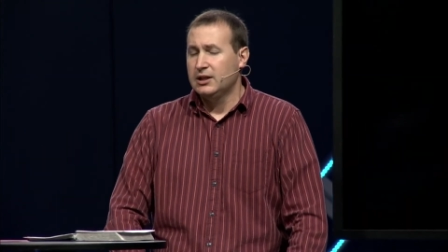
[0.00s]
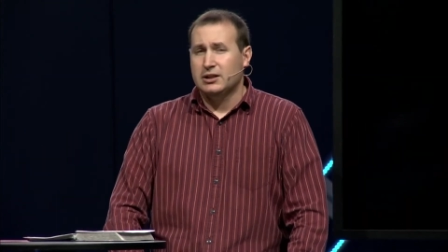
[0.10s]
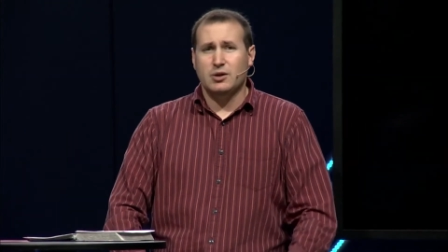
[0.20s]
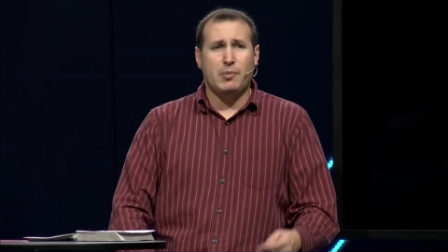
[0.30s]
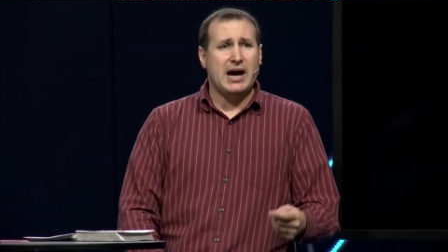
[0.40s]

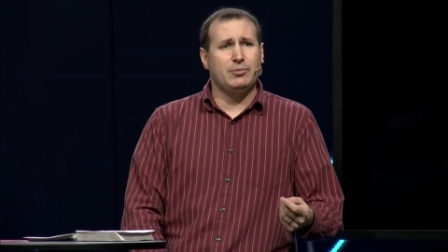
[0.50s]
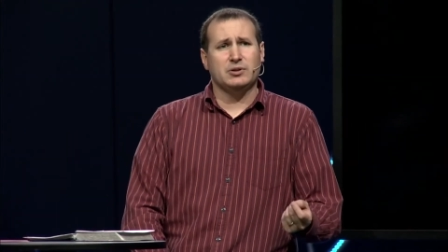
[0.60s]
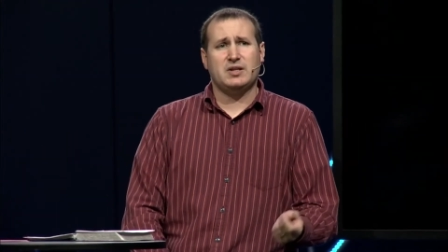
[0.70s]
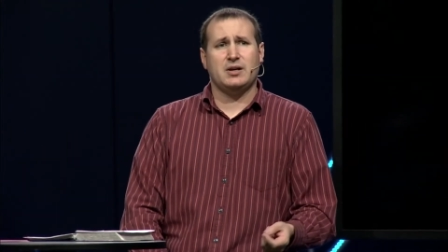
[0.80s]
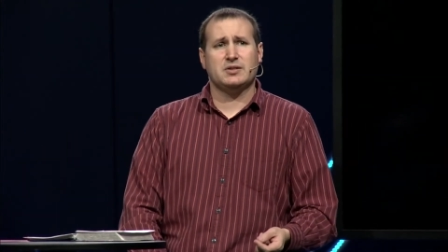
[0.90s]
And the Bible
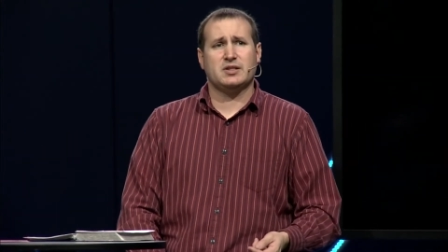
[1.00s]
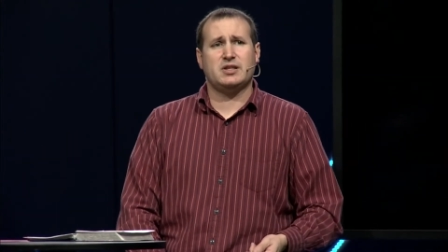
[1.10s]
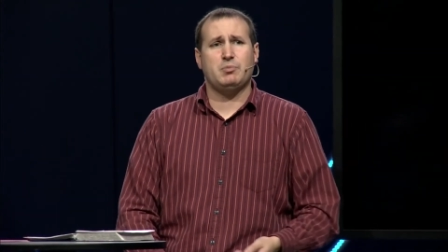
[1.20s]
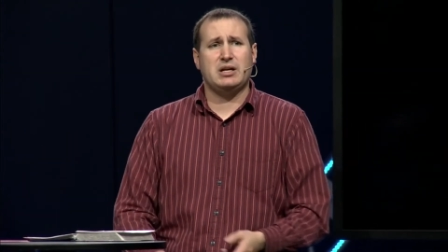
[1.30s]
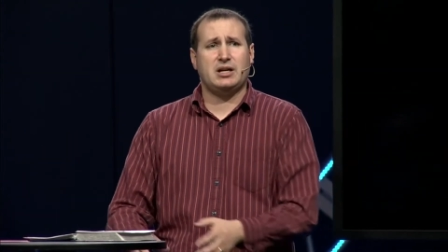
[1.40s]
tells us
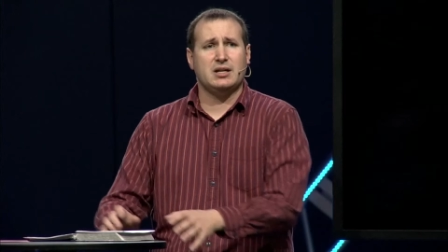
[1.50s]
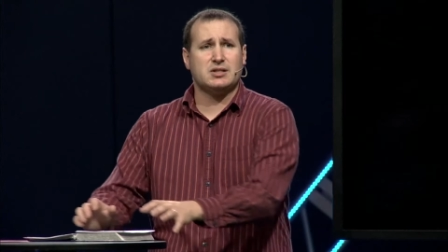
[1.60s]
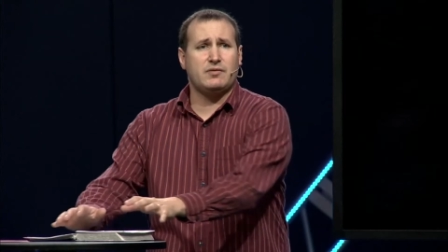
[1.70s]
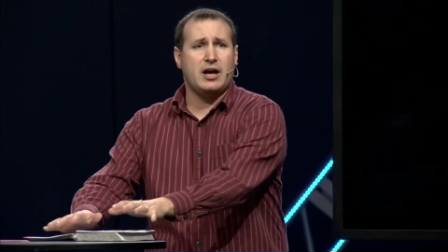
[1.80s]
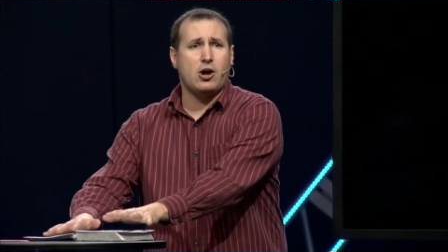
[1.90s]
that because
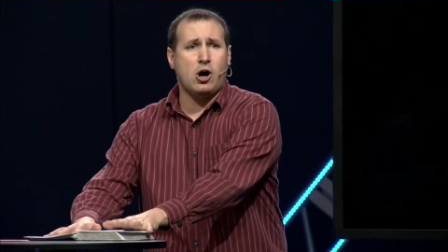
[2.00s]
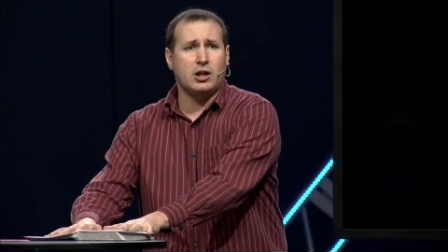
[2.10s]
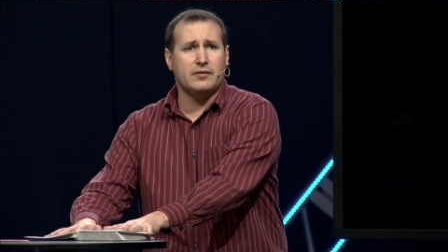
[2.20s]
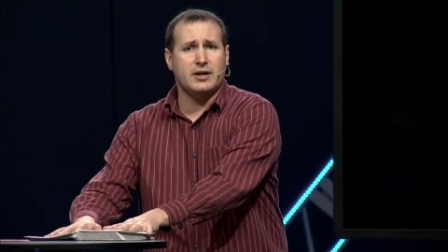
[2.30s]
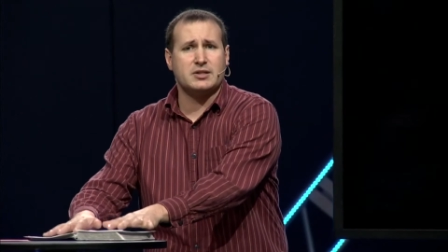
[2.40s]
of that,
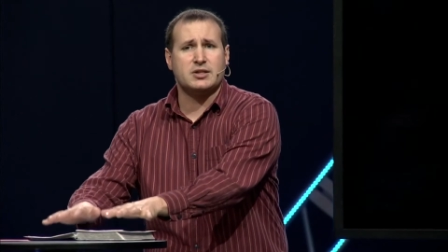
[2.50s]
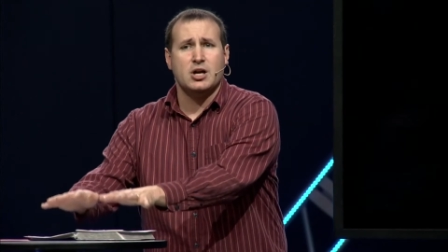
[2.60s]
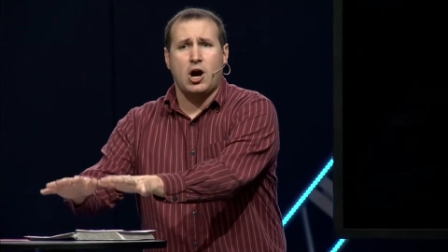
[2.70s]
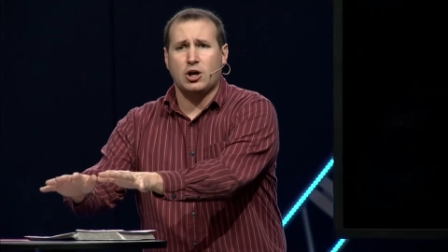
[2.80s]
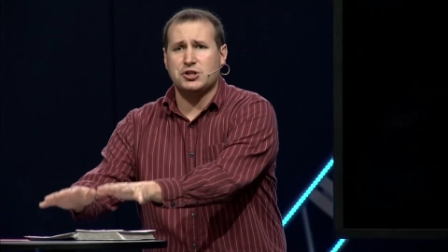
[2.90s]
all of us
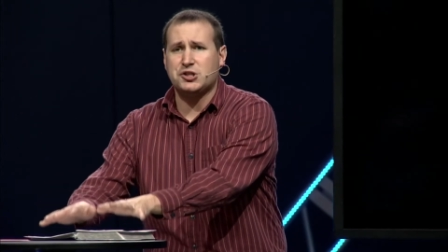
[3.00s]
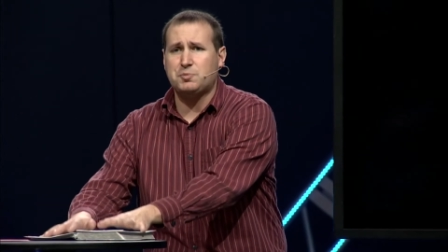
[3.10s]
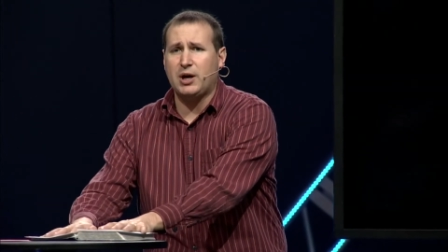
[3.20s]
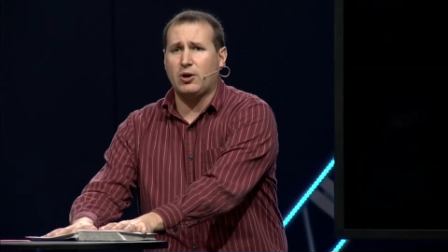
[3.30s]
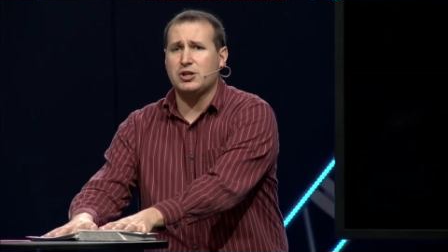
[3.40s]
are
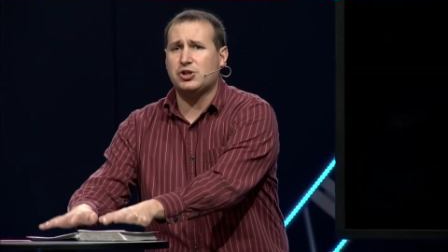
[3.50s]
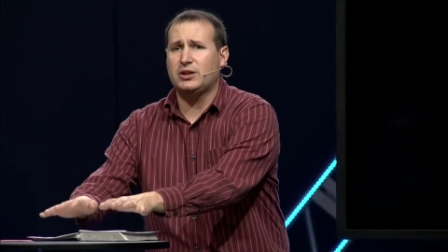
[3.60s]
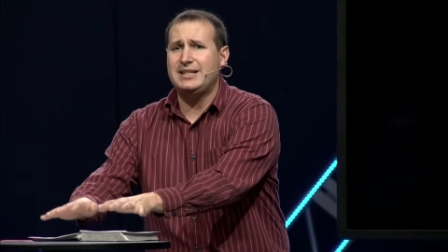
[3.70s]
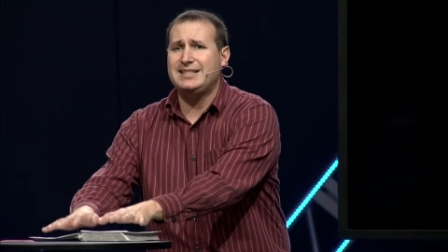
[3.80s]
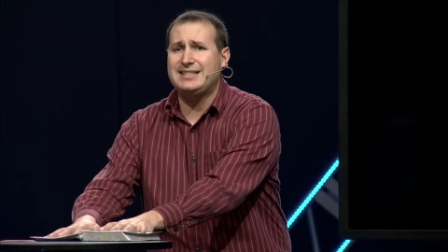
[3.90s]

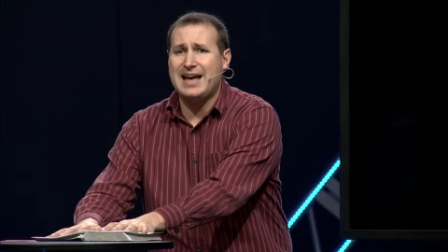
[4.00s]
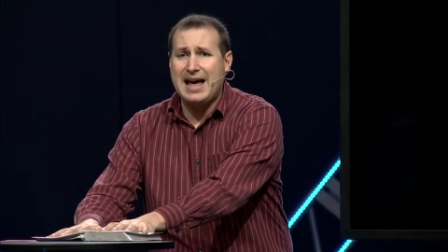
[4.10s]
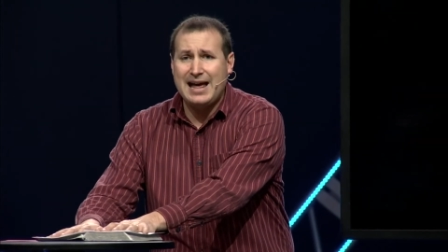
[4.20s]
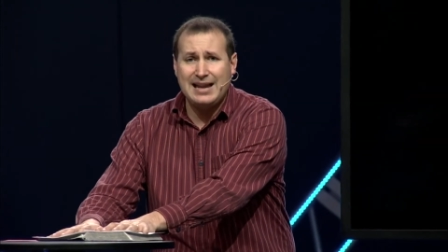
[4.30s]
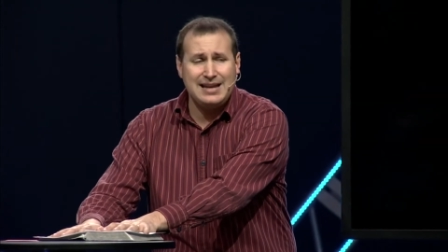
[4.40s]
spiritually
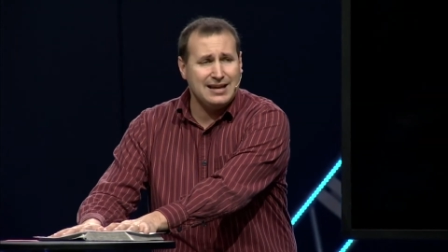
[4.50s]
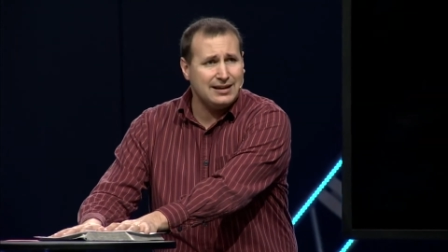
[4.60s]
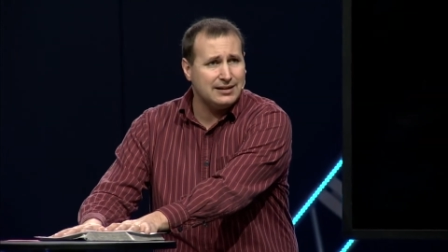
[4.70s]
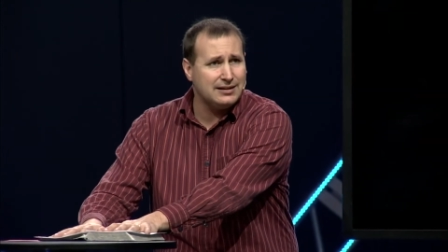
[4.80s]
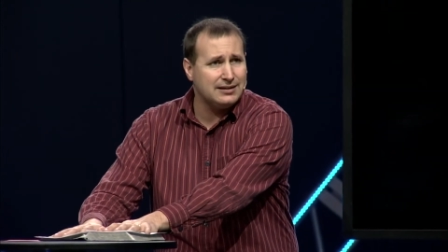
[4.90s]
dead
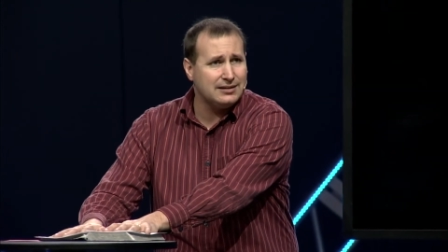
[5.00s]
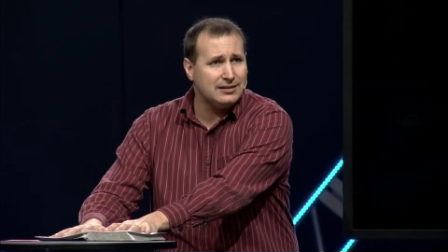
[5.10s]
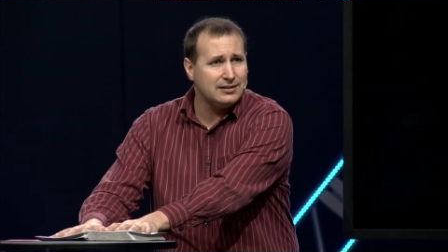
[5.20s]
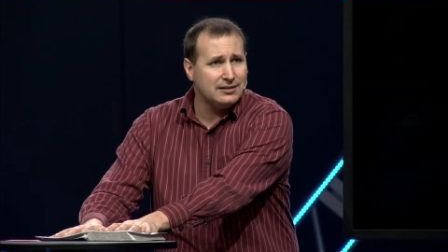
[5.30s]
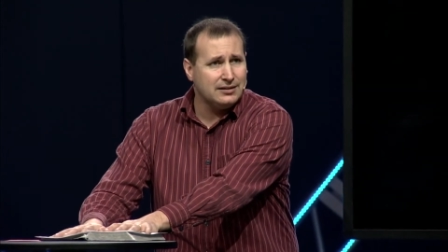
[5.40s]

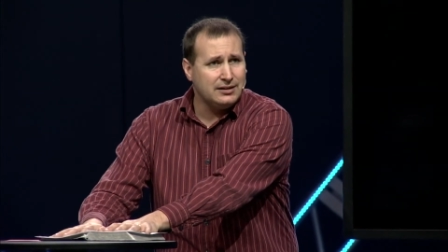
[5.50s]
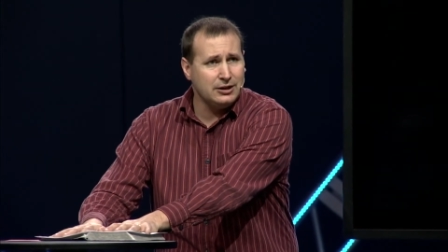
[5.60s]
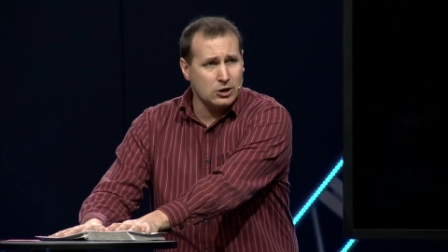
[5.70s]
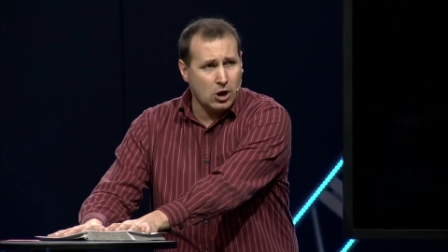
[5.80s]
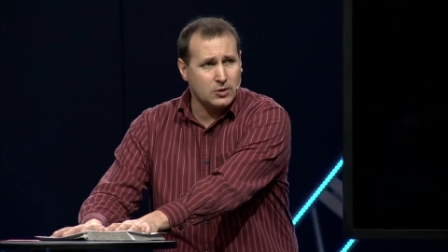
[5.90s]

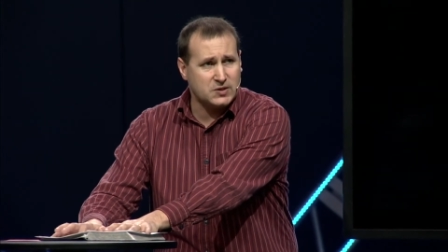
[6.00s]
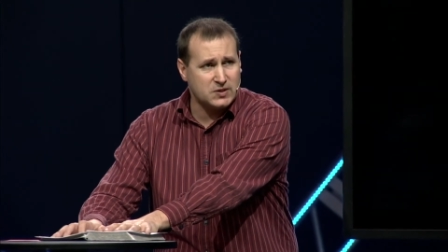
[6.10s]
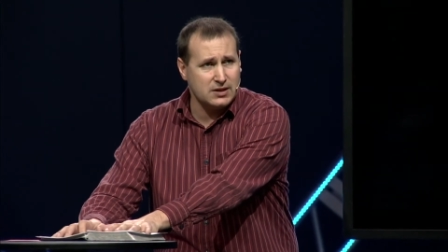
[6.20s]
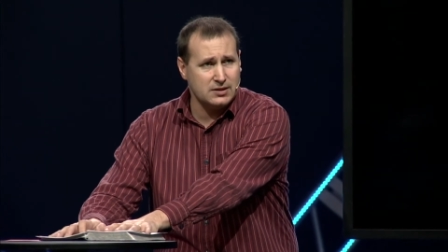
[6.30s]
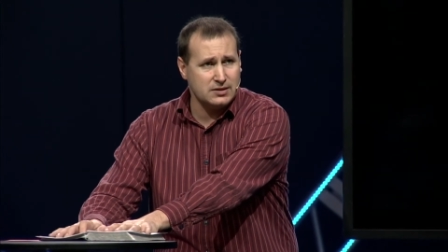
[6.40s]
in our
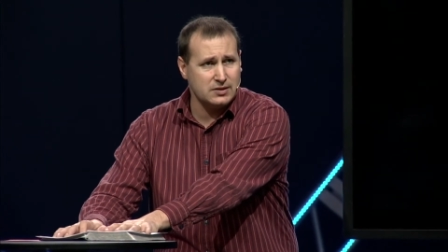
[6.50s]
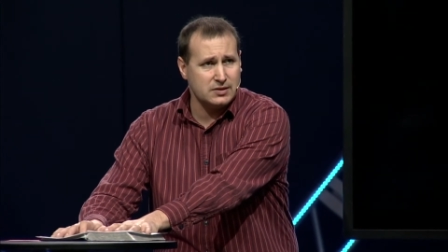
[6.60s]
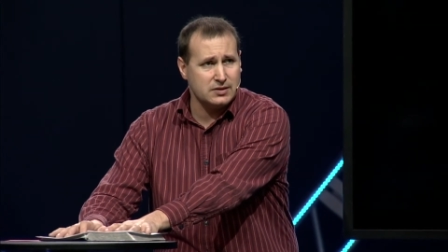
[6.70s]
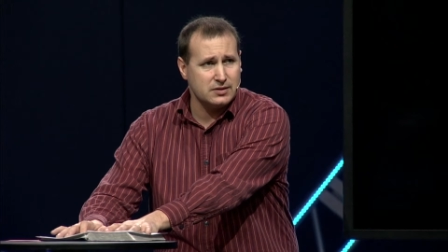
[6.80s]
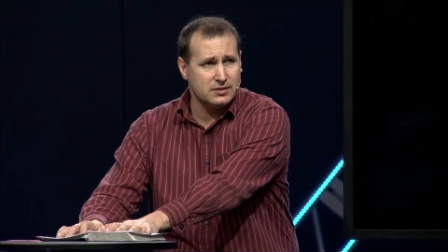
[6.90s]

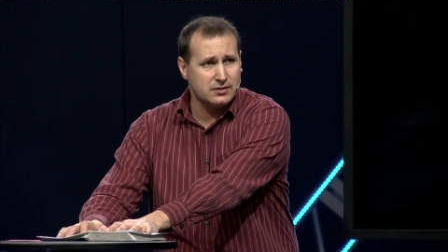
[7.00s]
sins.